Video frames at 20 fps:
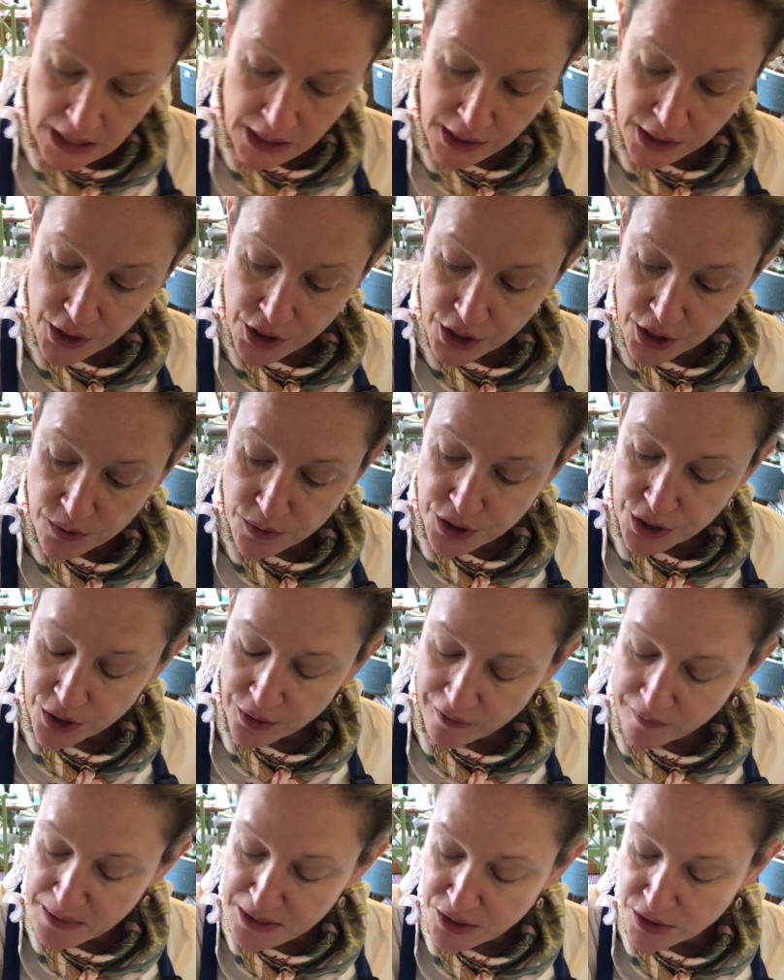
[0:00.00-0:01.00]
And you know too,
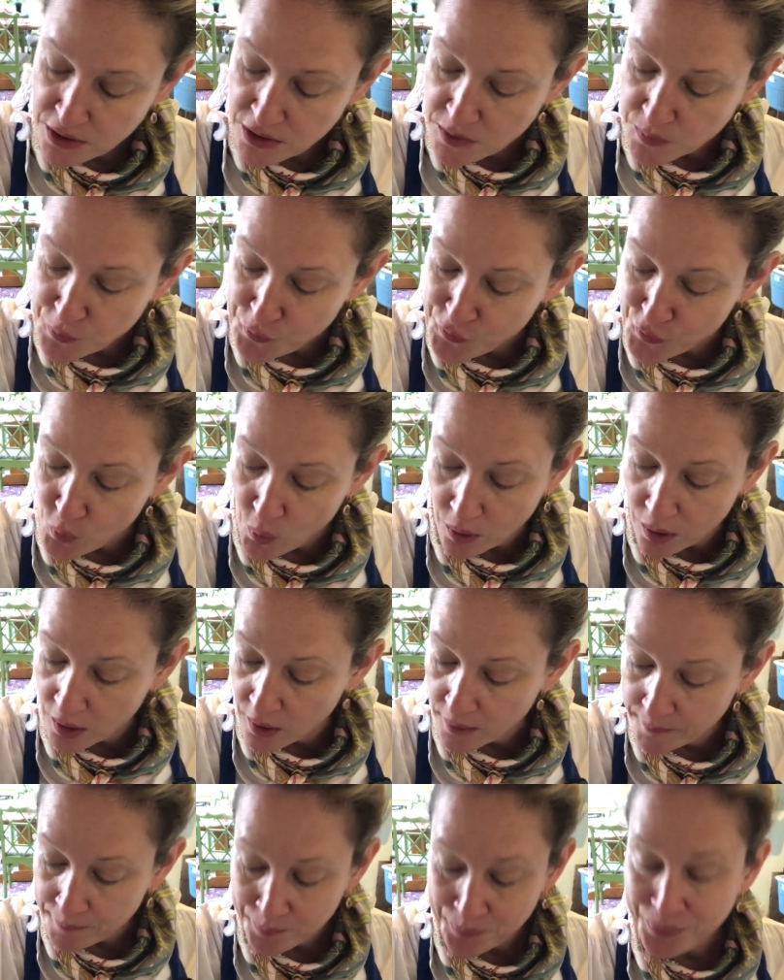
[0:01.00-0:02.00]
I mentioned this before,
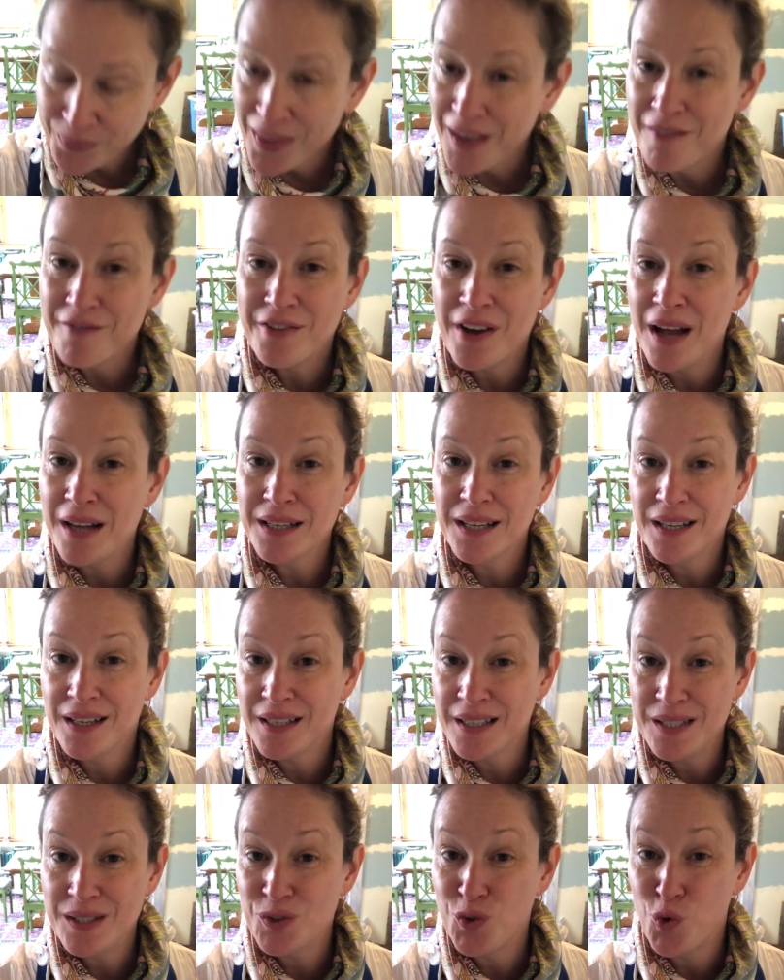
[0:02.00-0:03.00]
vodka
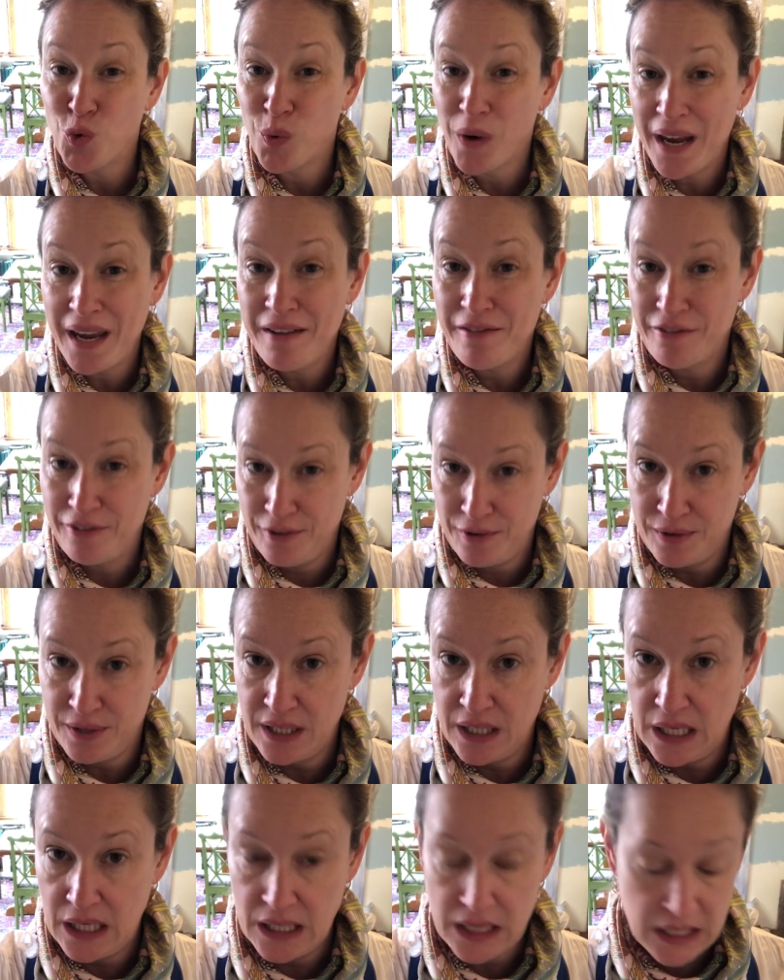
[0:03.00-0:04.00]
is great for
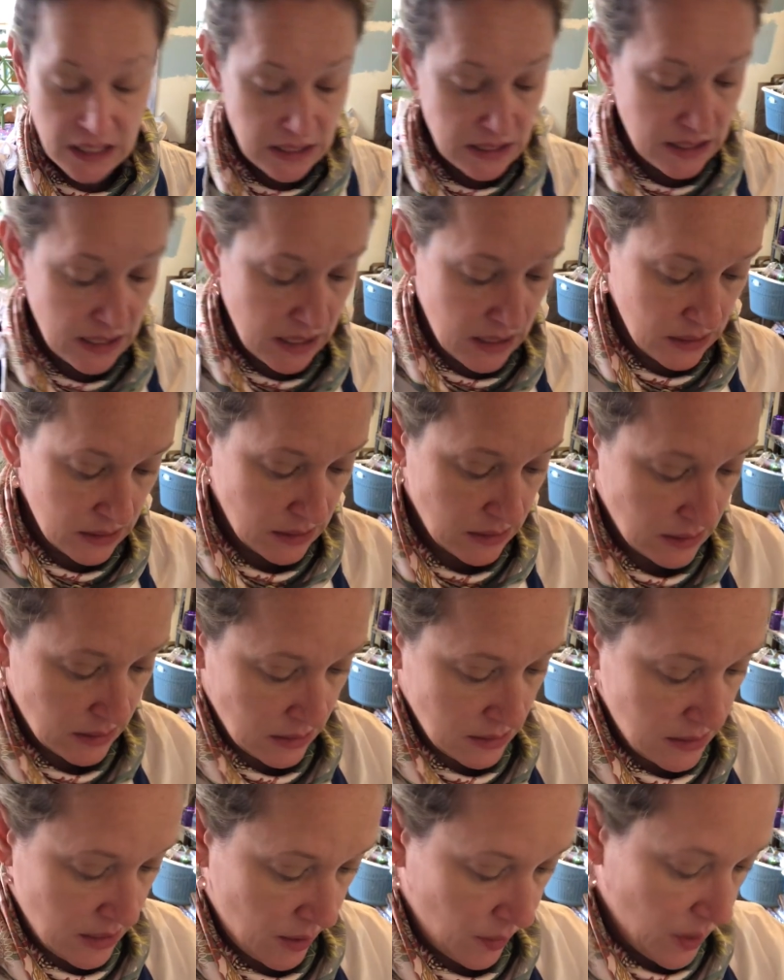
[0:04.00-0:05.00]
cleaning these things,
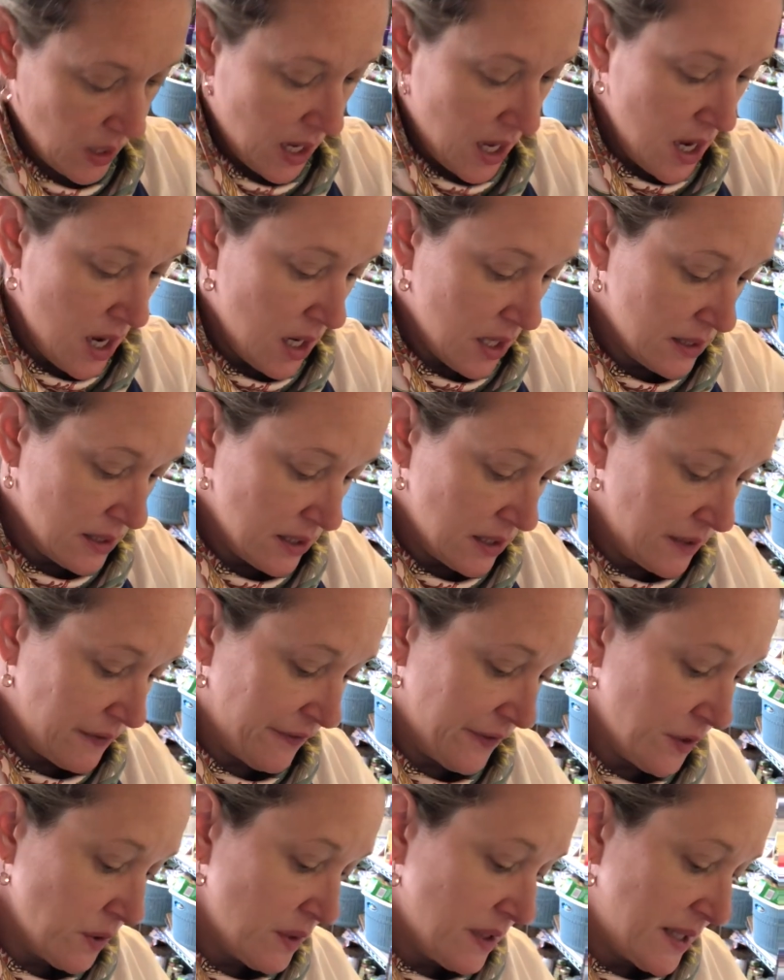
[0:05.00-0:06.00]
okay, because it's
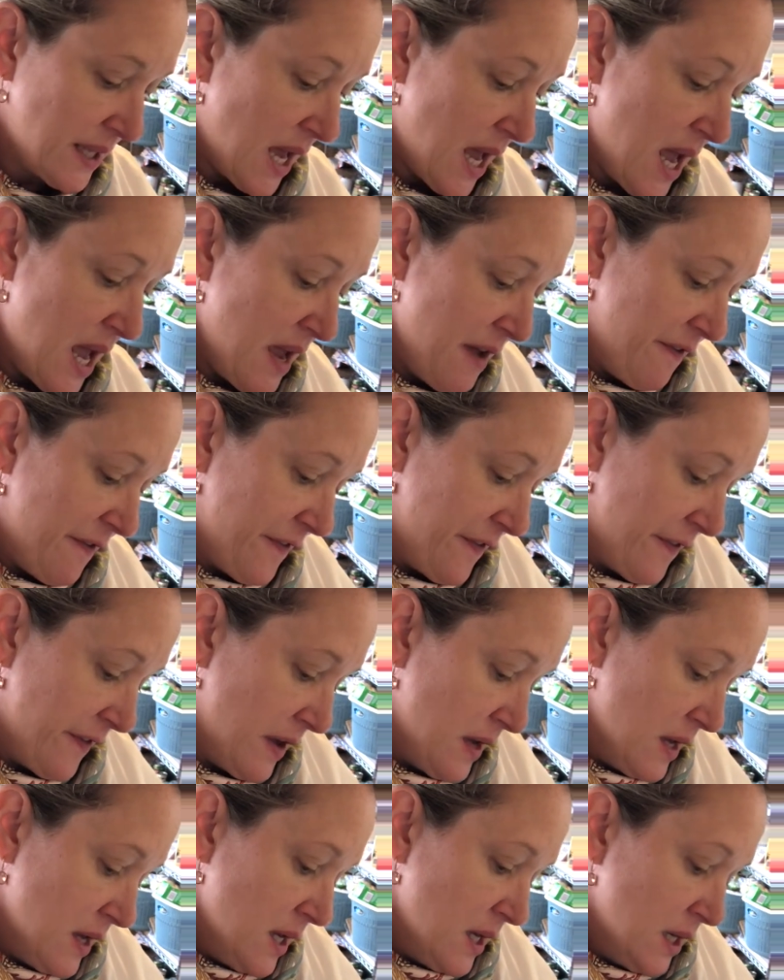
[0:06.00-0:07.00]
food safe,
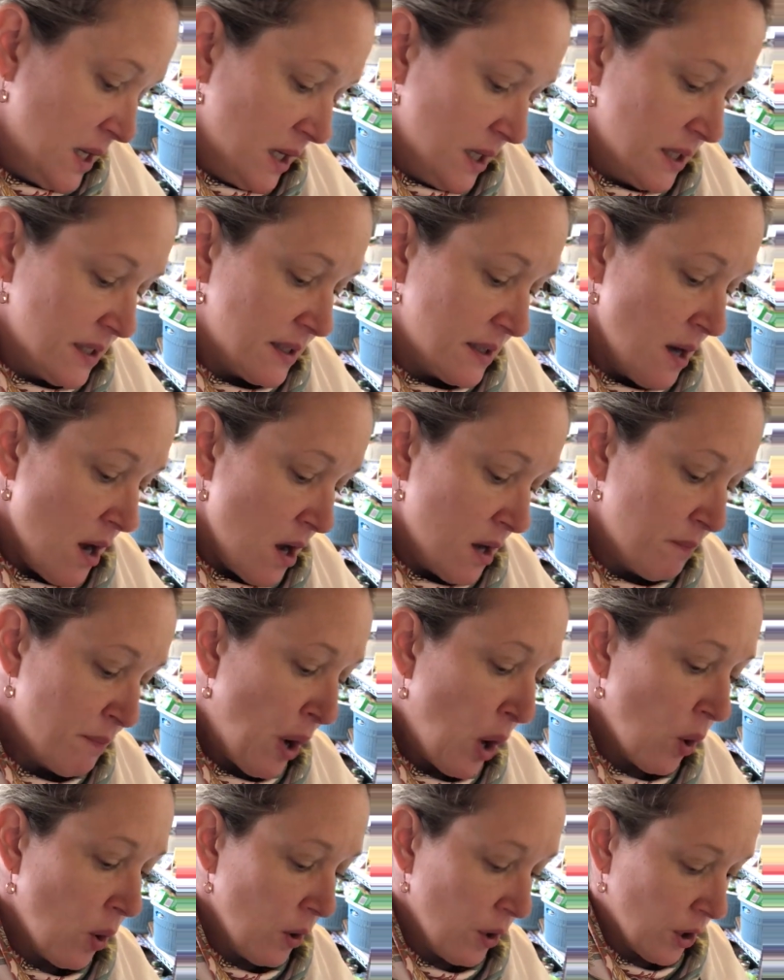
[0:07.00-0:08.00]
it's
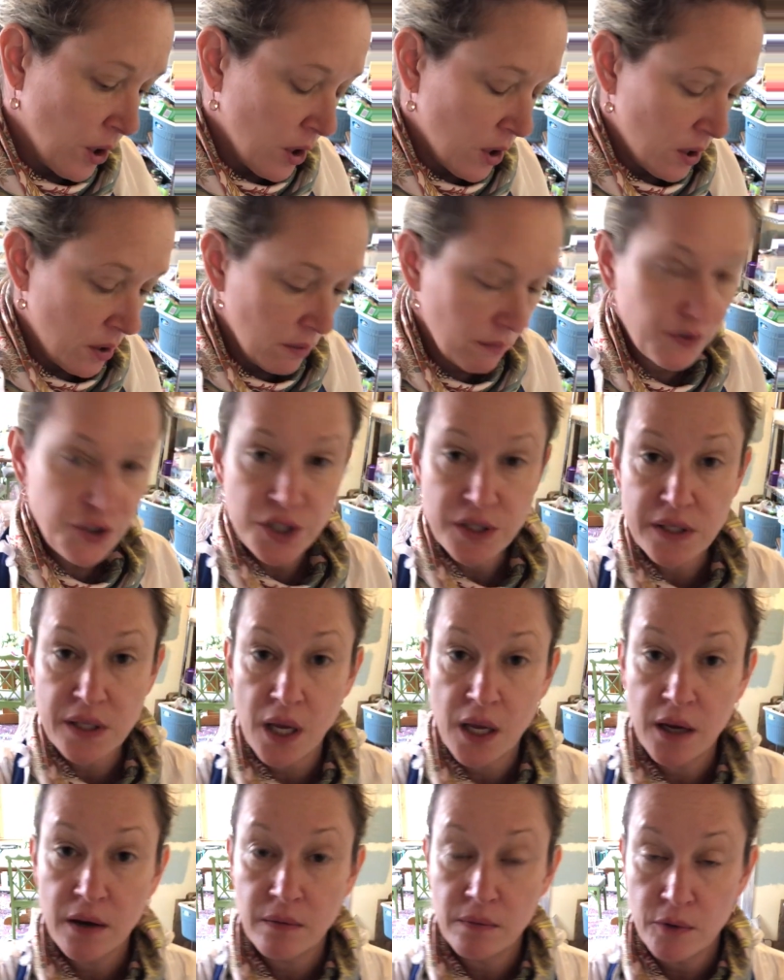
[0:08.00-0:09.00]
non-polar, just
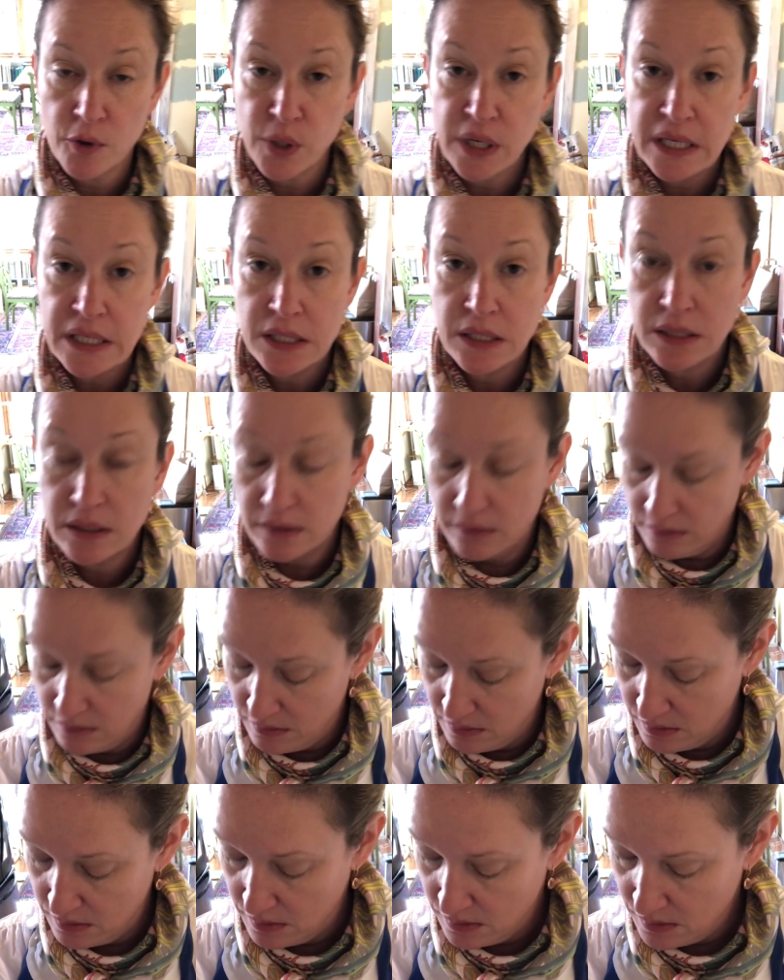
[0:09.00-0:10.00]
like grease.
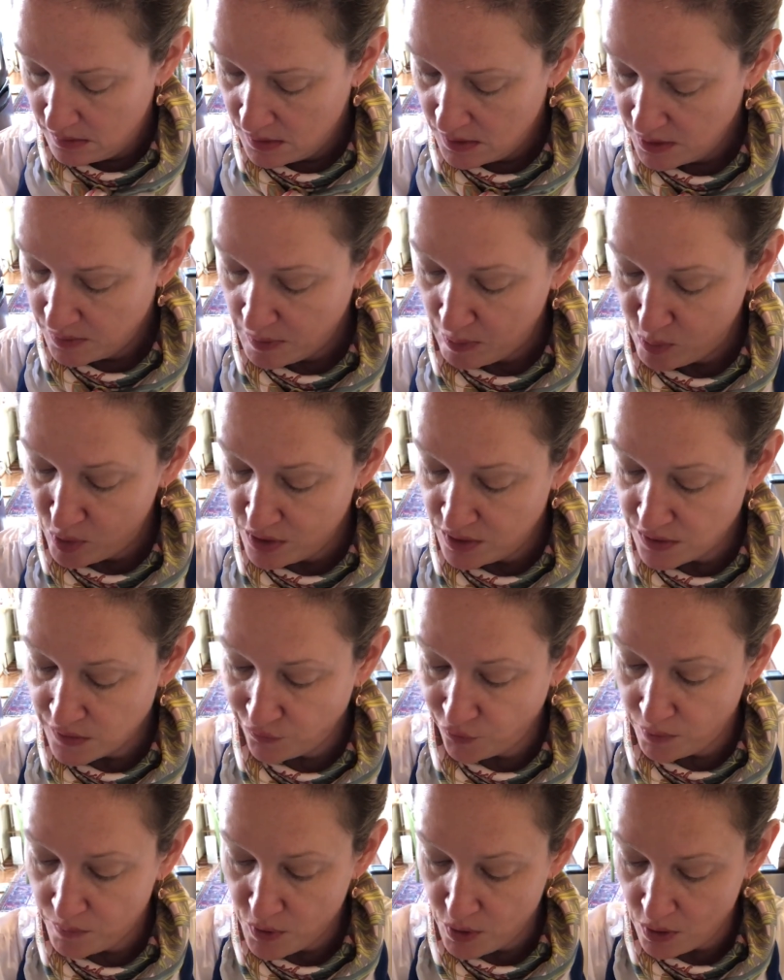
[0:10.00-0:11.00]
Remember this
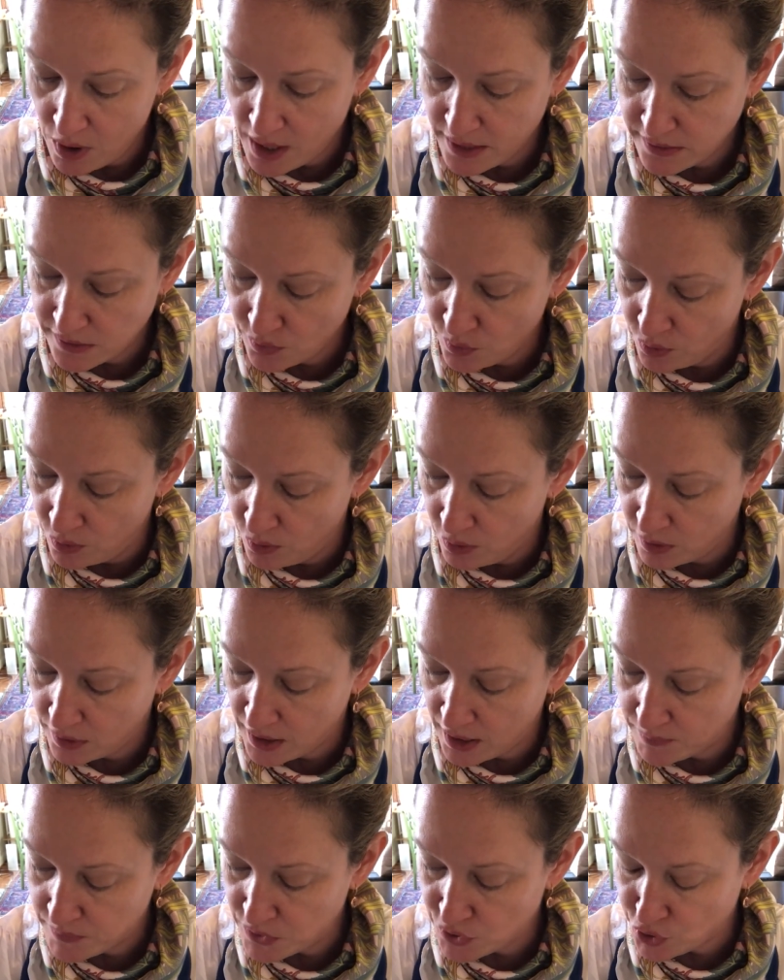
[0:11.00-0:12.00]
from your high school
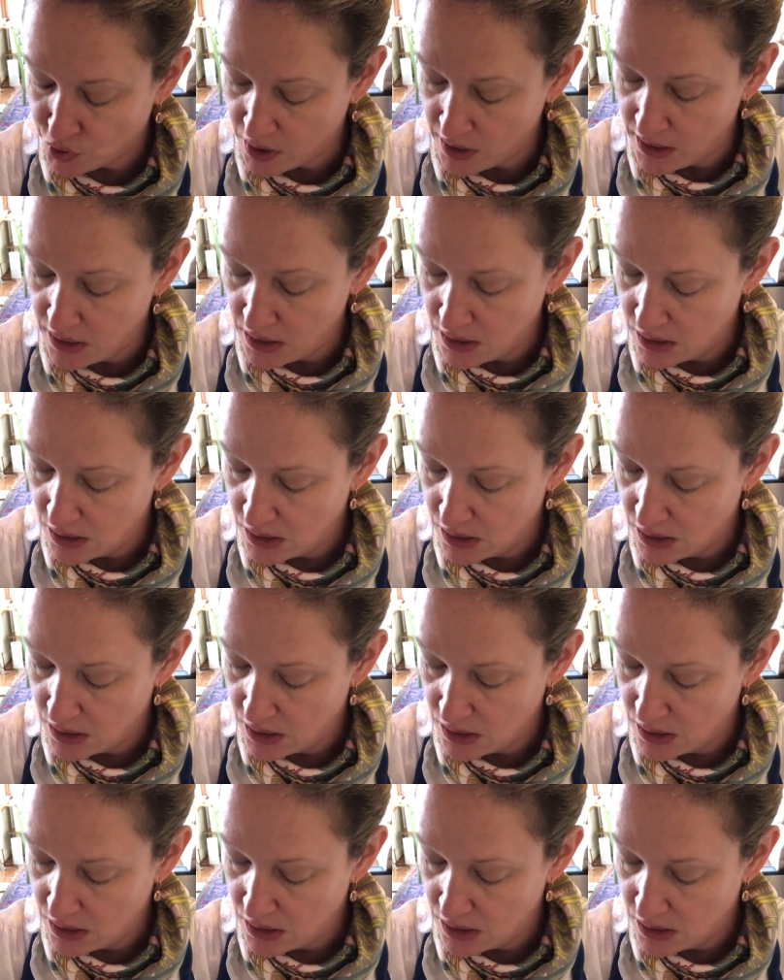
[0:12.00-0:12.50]
chemistry?